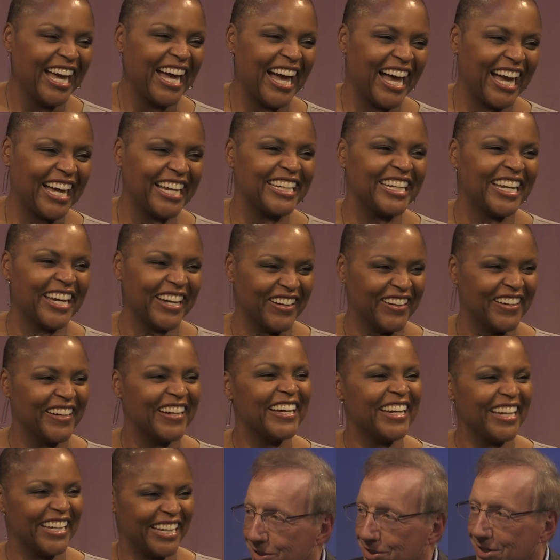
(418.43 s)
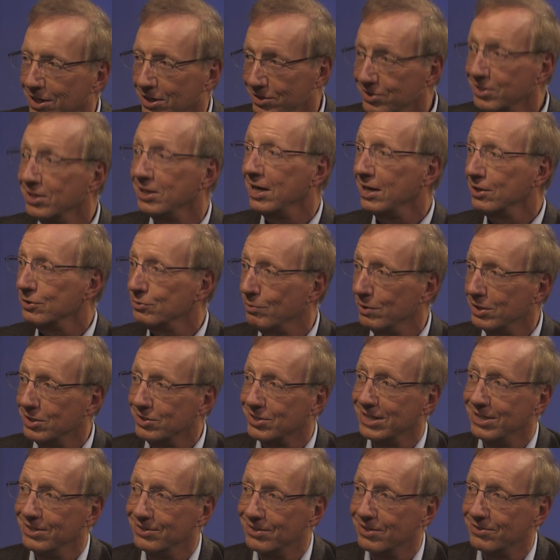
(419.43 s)
That's what I'm getting into. Is it as
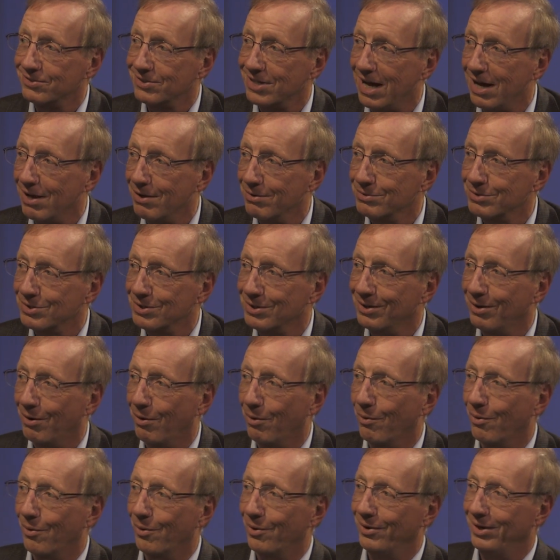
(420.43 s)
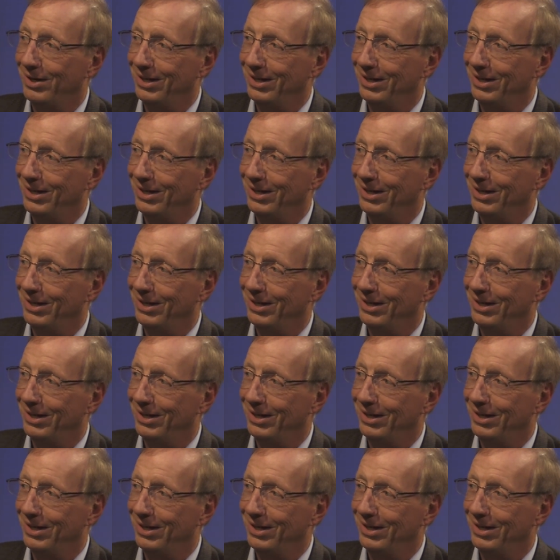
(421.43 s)
risky as it sounds, or